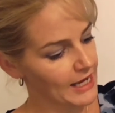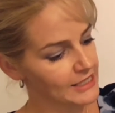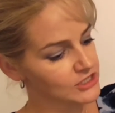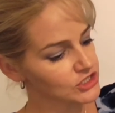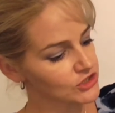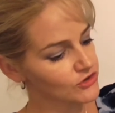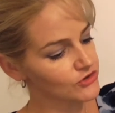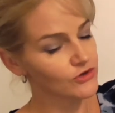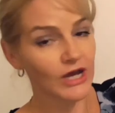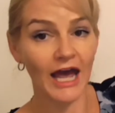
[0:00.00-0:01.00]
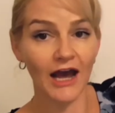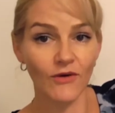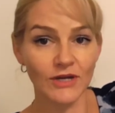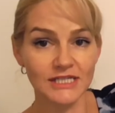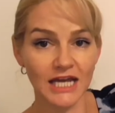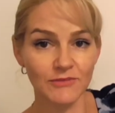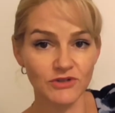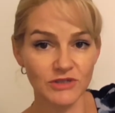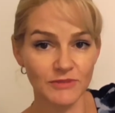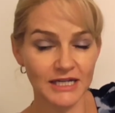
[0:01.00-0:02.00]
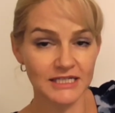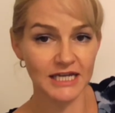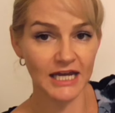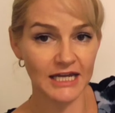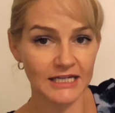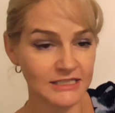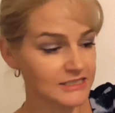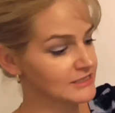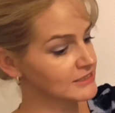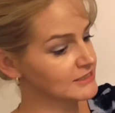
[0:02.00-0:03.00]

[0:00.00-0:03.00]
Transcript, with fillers: And show you how it's able to maintain